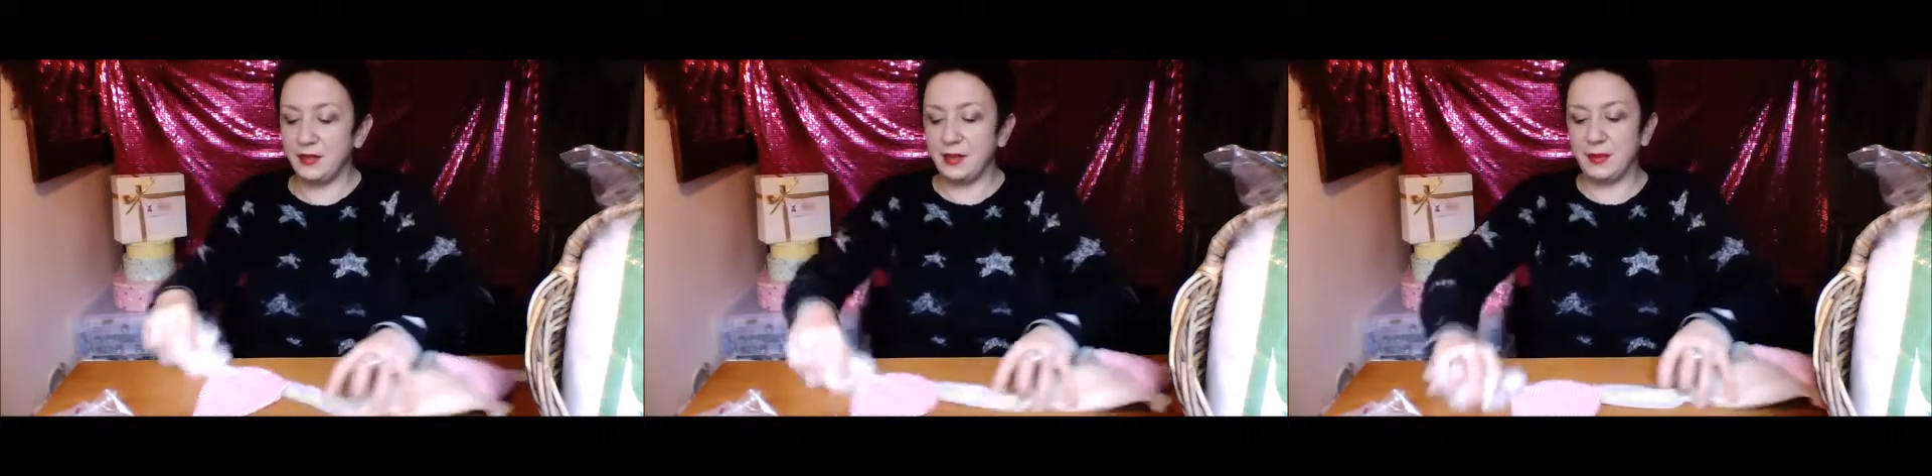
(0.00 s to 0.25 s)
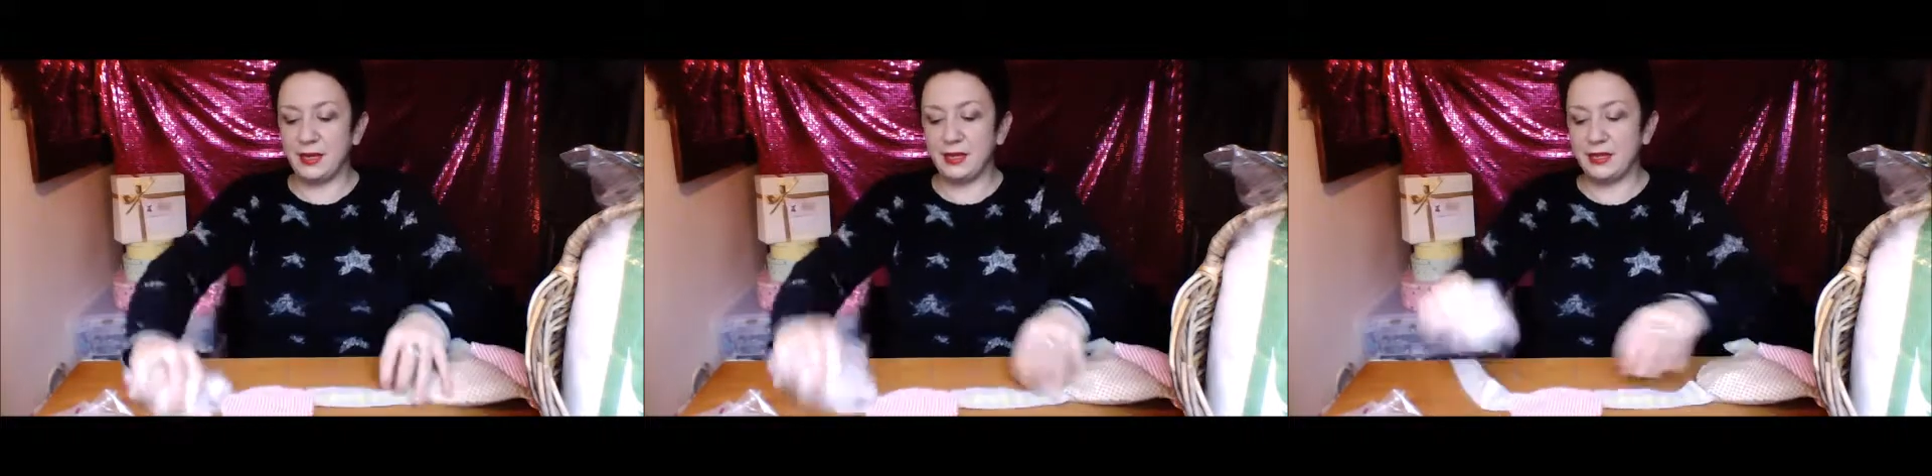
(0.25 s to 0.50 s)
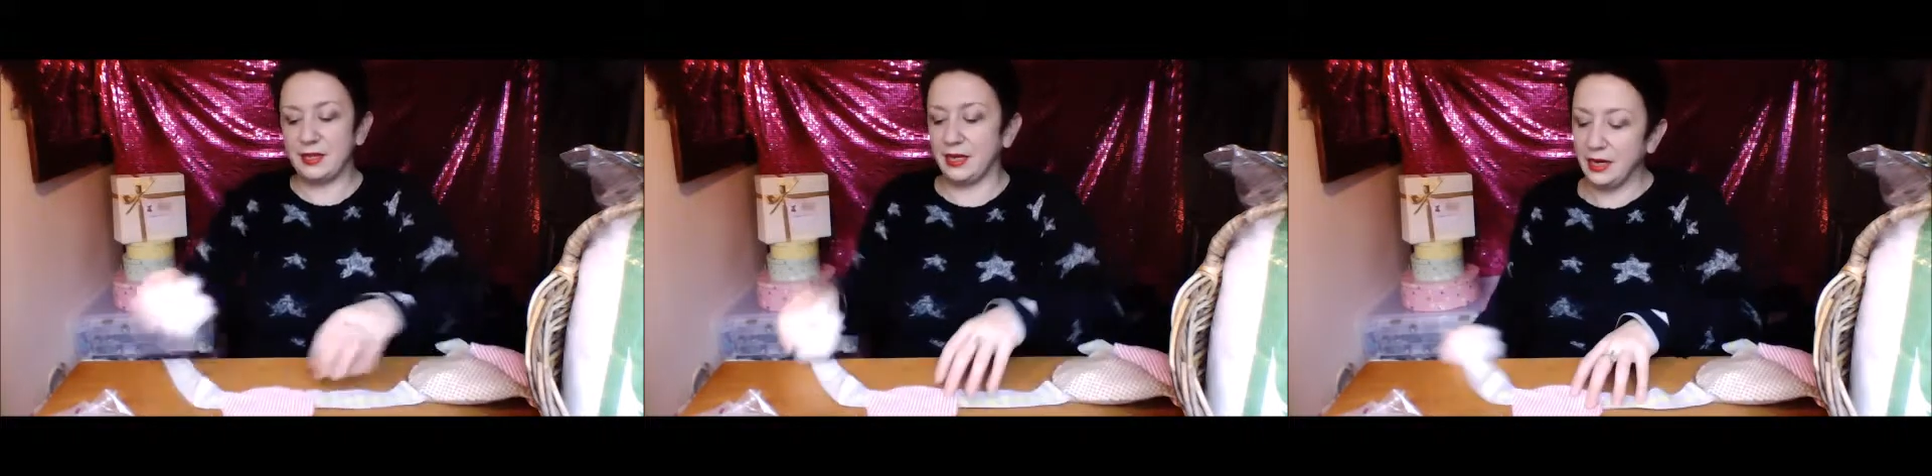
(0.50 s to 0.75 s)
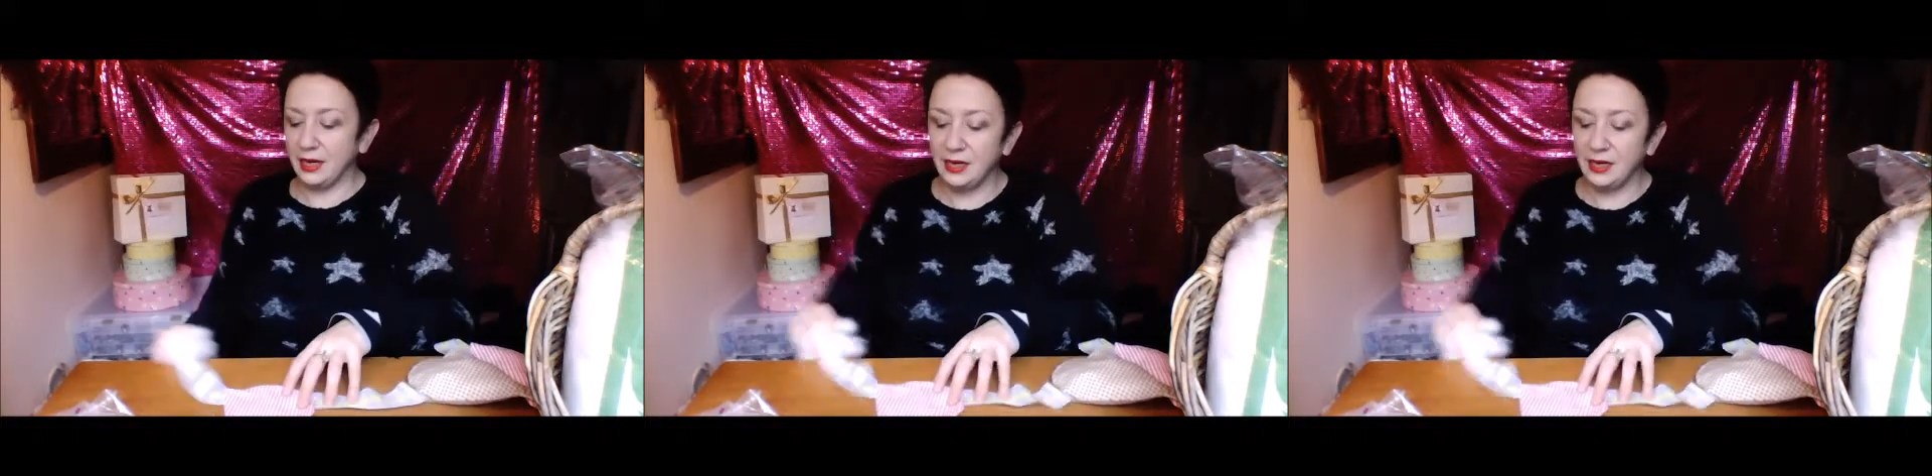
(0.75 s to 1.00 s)
the
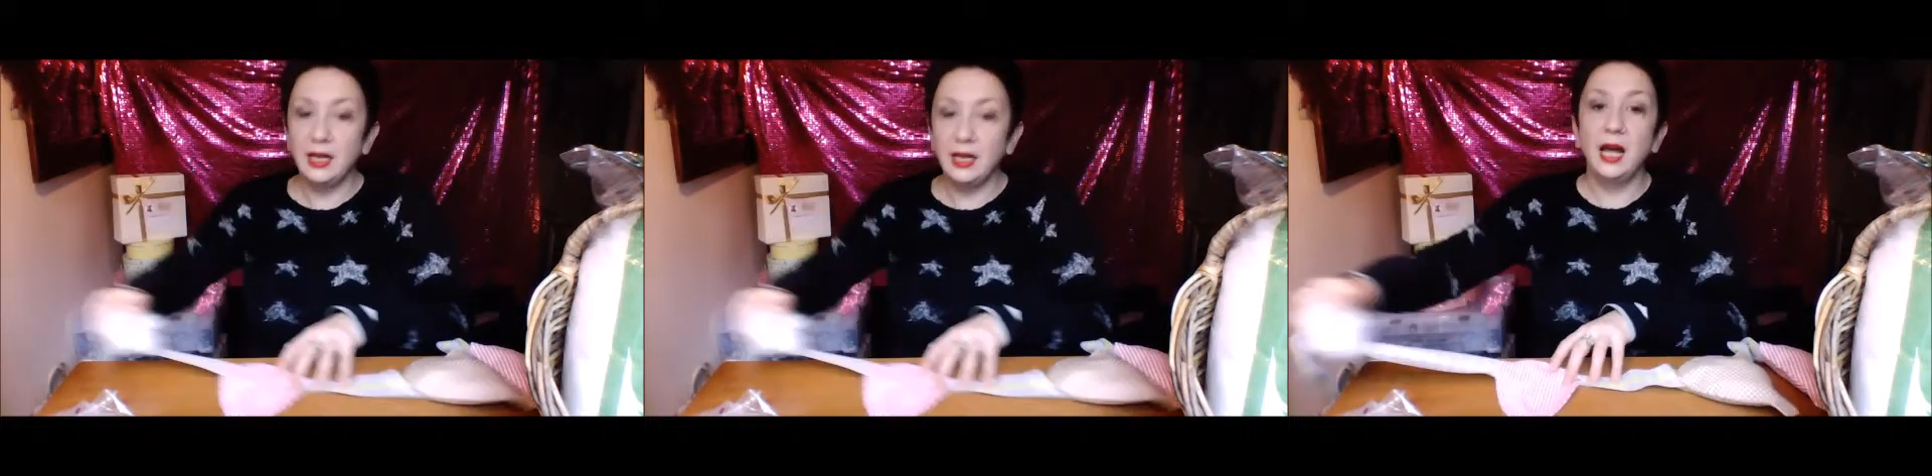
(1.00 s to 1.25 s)
bunting,